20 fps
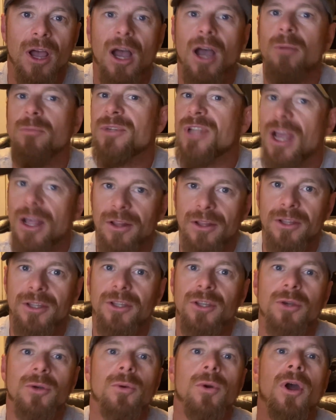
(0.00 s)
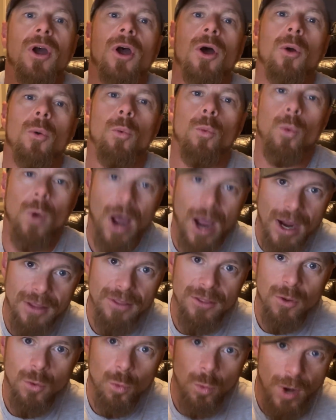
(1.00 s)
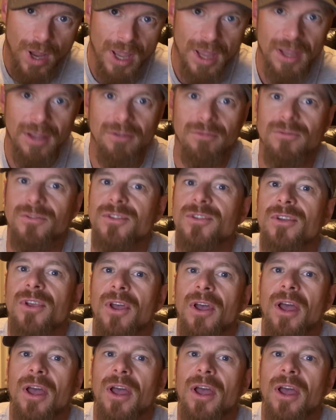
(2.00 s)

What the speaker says: I'm telling you, ride the waves